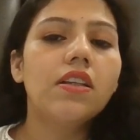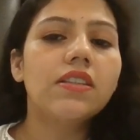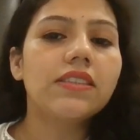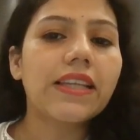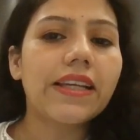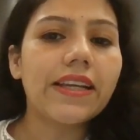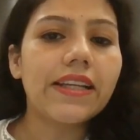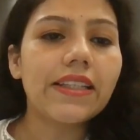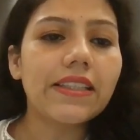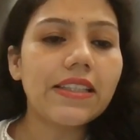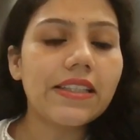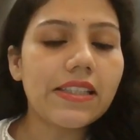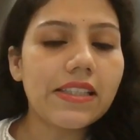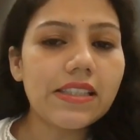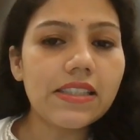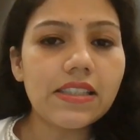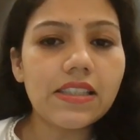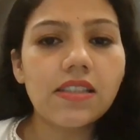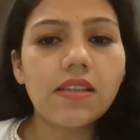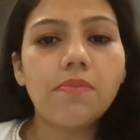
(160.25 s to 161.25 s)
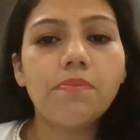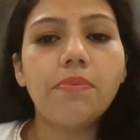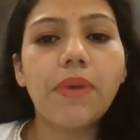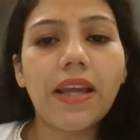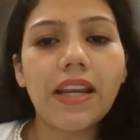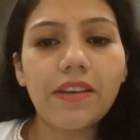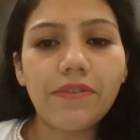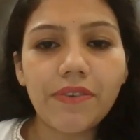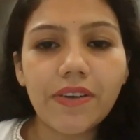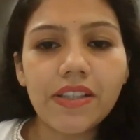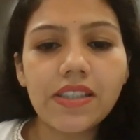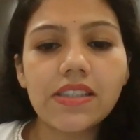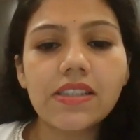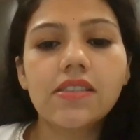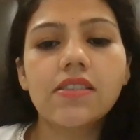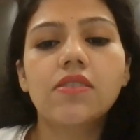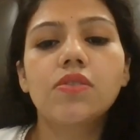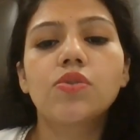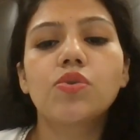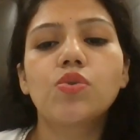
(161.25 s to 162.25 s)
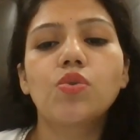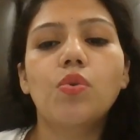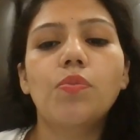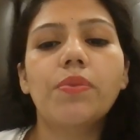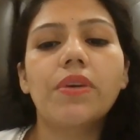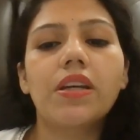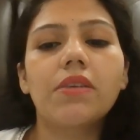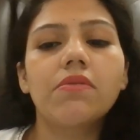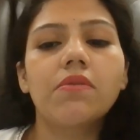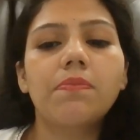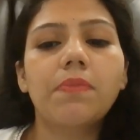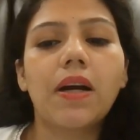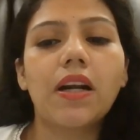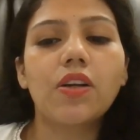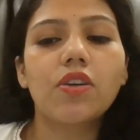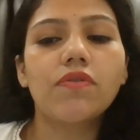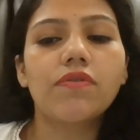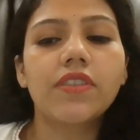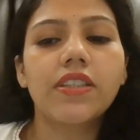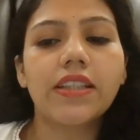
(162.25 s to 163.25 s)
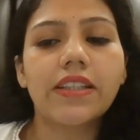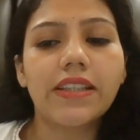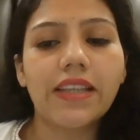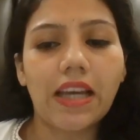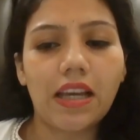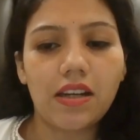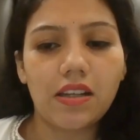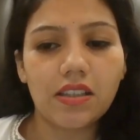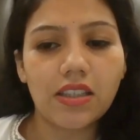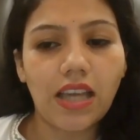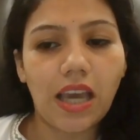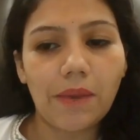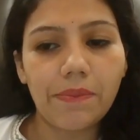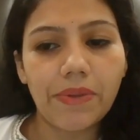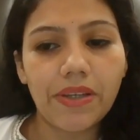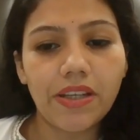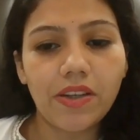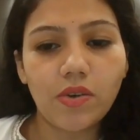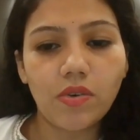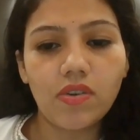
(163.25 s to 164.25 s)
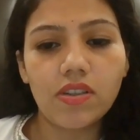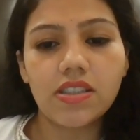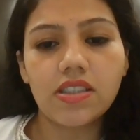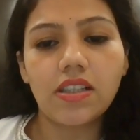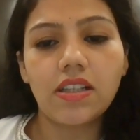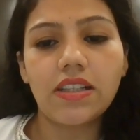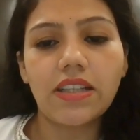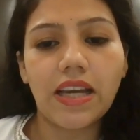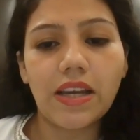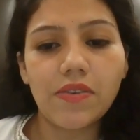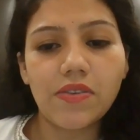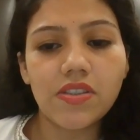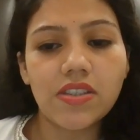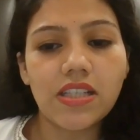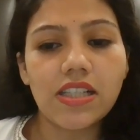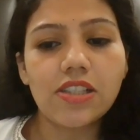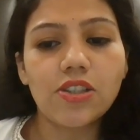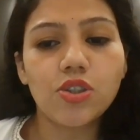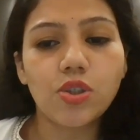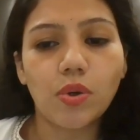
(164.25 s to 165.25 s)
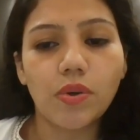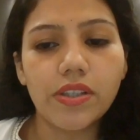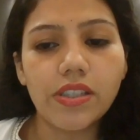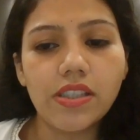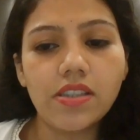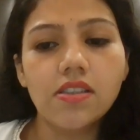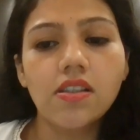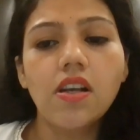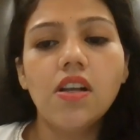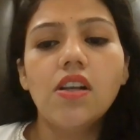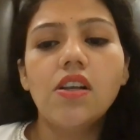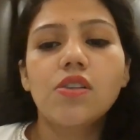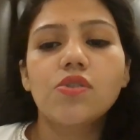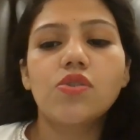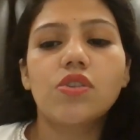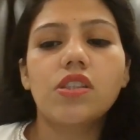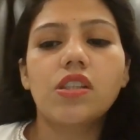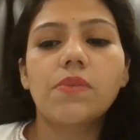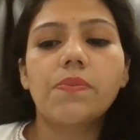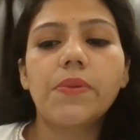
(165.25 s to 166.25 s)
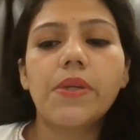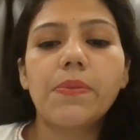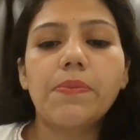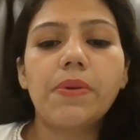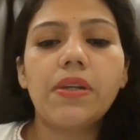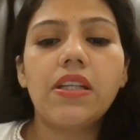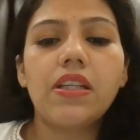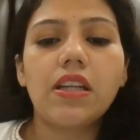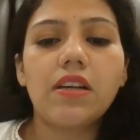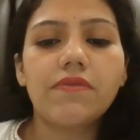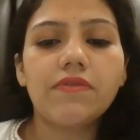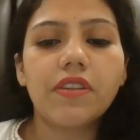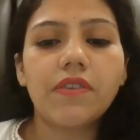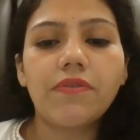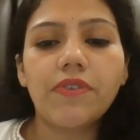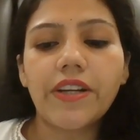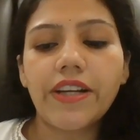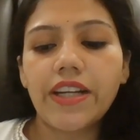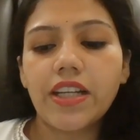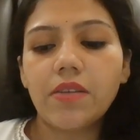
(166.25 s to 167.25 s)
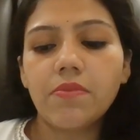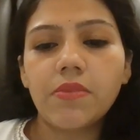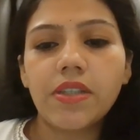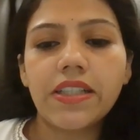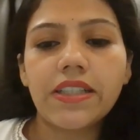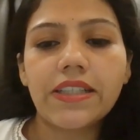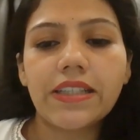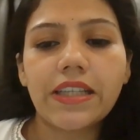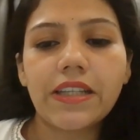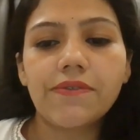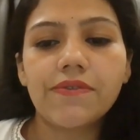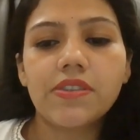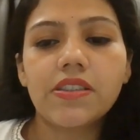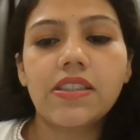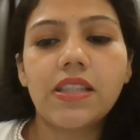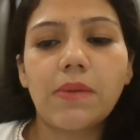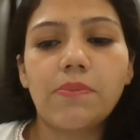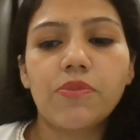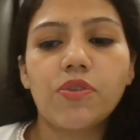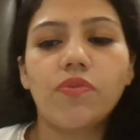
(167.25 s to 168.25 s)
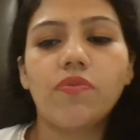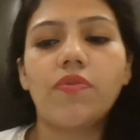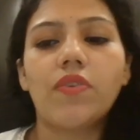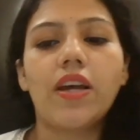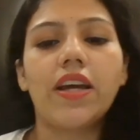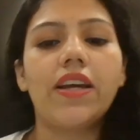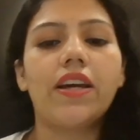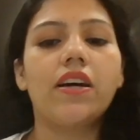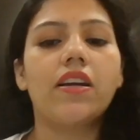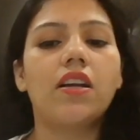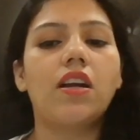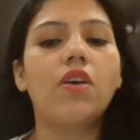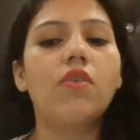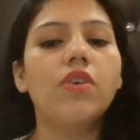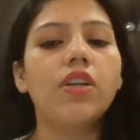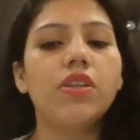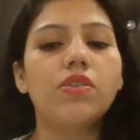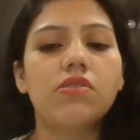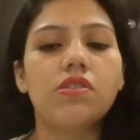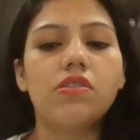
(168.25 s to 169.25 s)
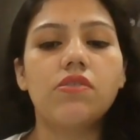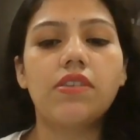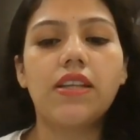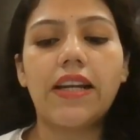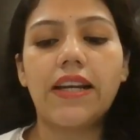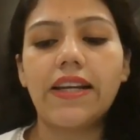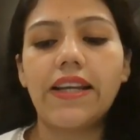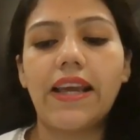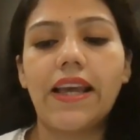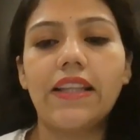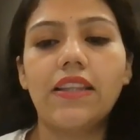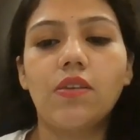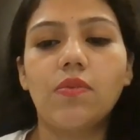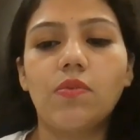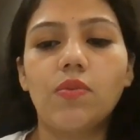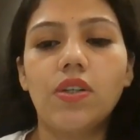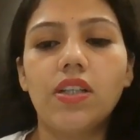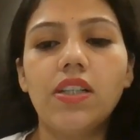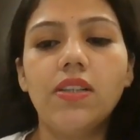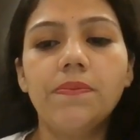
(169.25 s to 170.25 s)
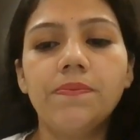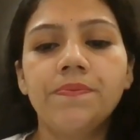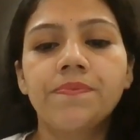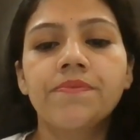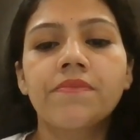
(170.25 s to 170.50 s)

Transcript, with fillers: Second thing is benefits. So becoming part of their cabin crew is a lifestyle choice. So that people love the freedom it gives them to fly around New Zealand and the world.